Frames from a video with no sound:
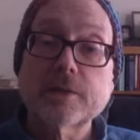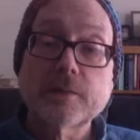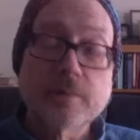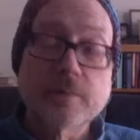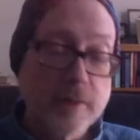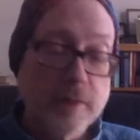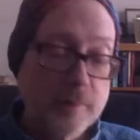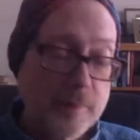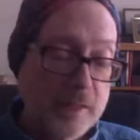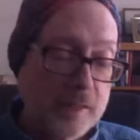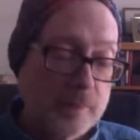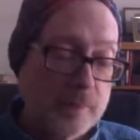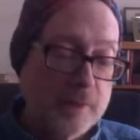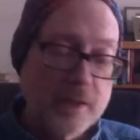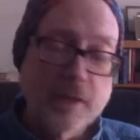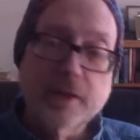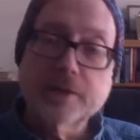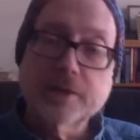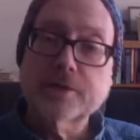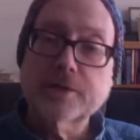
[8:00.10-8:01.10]
my baby
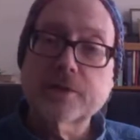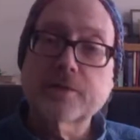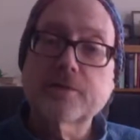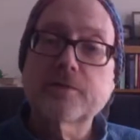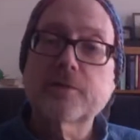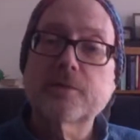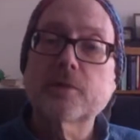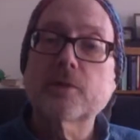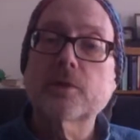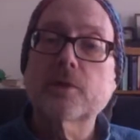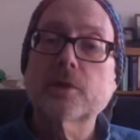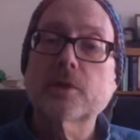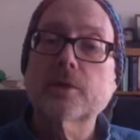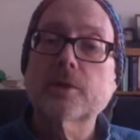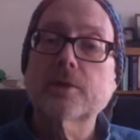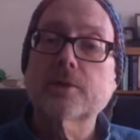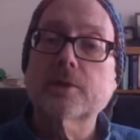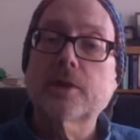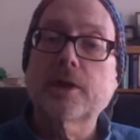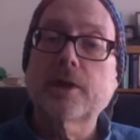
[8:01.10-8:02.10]
hats are for.
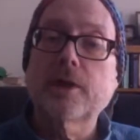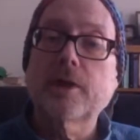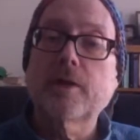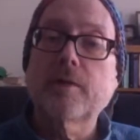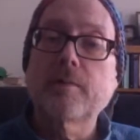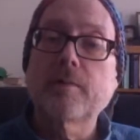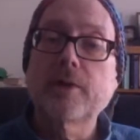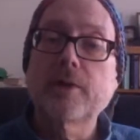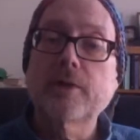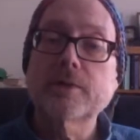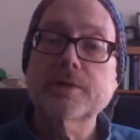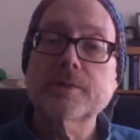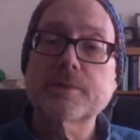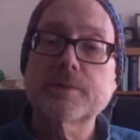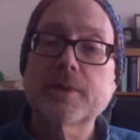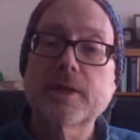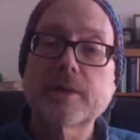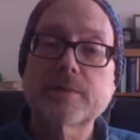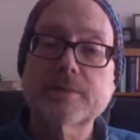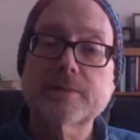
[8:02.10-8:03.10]
Mel's
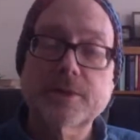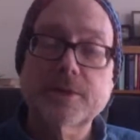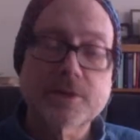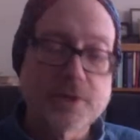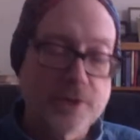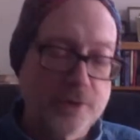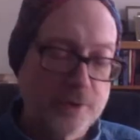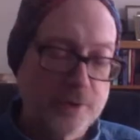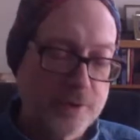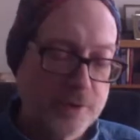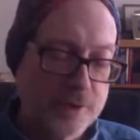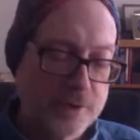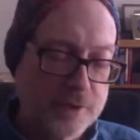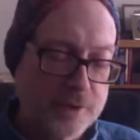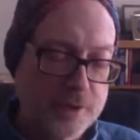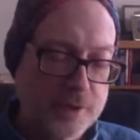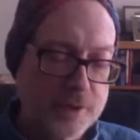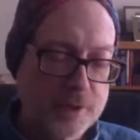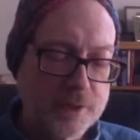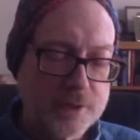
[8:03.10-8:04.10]
mom's charity,
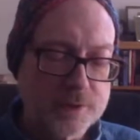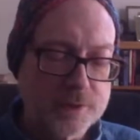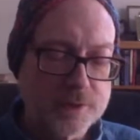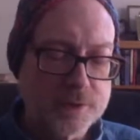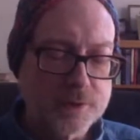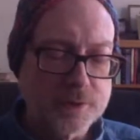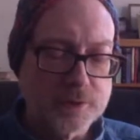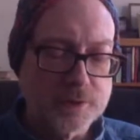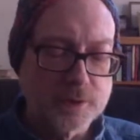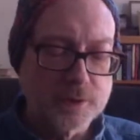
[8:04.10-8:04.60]
yes.